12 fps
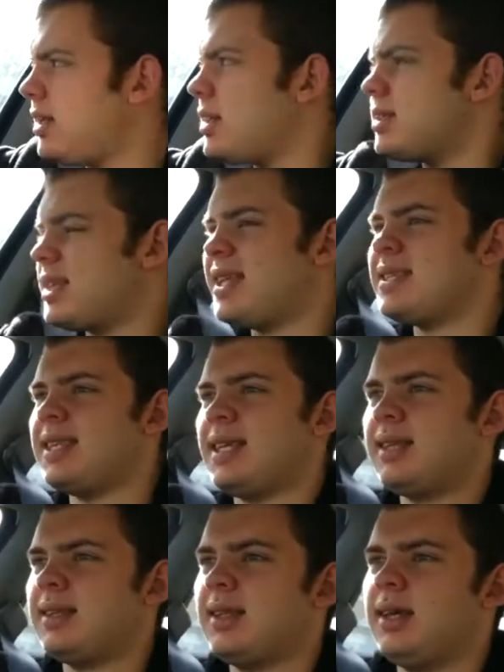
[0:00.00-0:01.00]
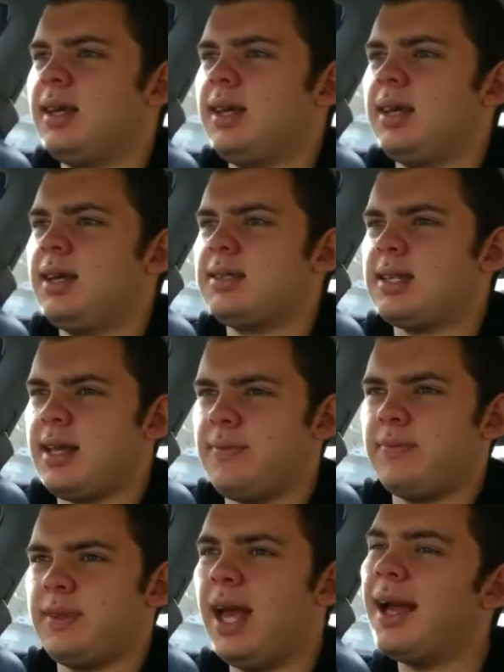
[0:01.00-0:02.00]
Sensing.
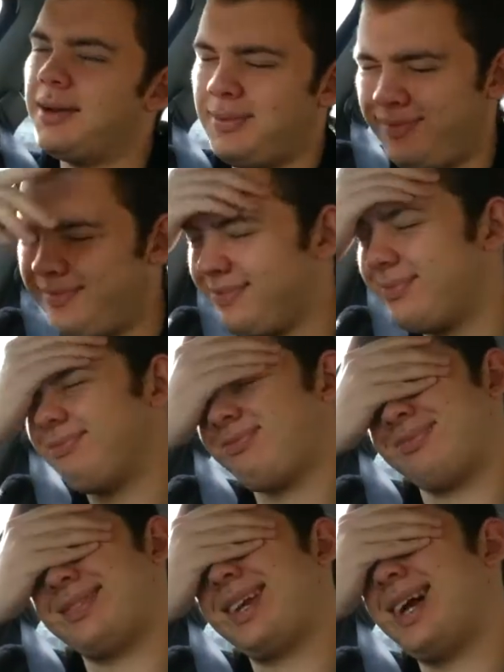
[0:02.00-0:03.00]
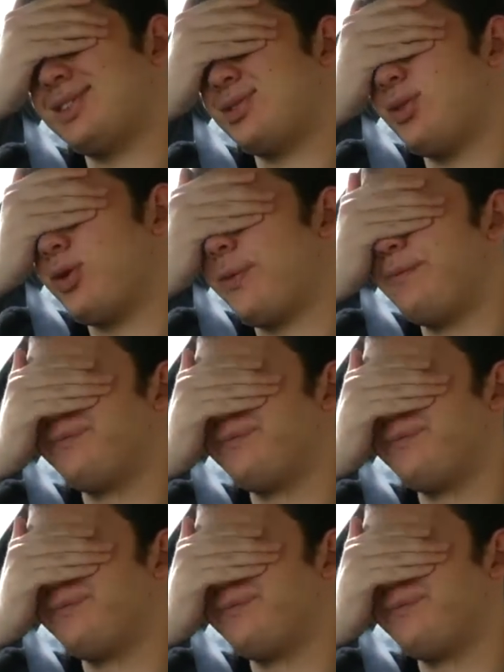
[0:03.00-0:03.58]
Can't talk.